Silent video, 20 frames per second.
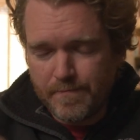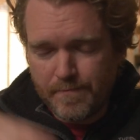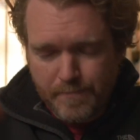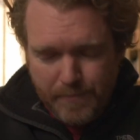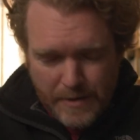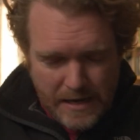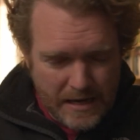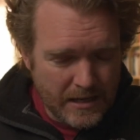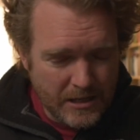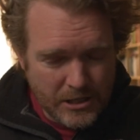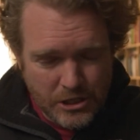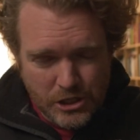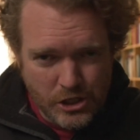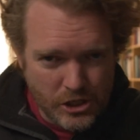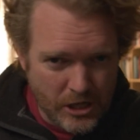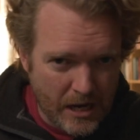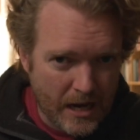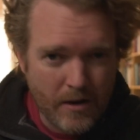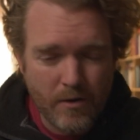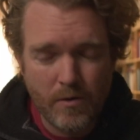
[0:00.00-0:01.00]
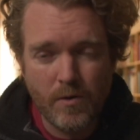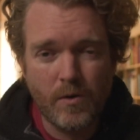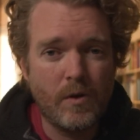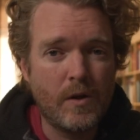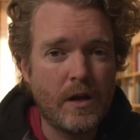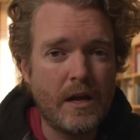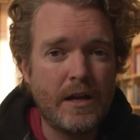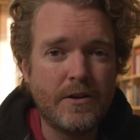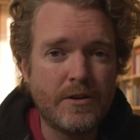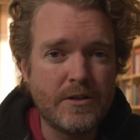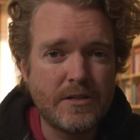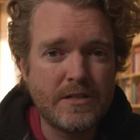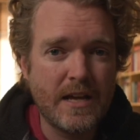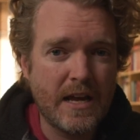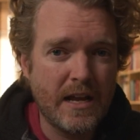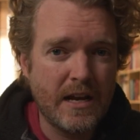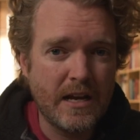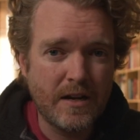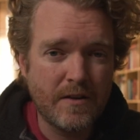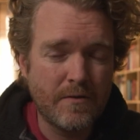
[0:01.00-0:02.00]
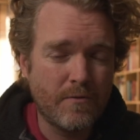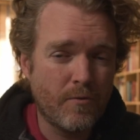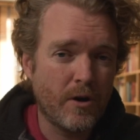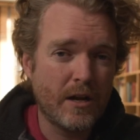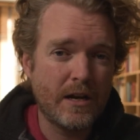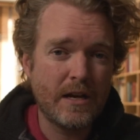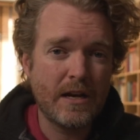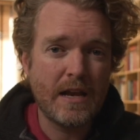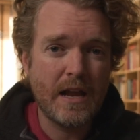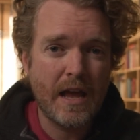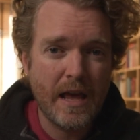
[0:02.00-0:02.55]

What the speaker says: big general understanding of what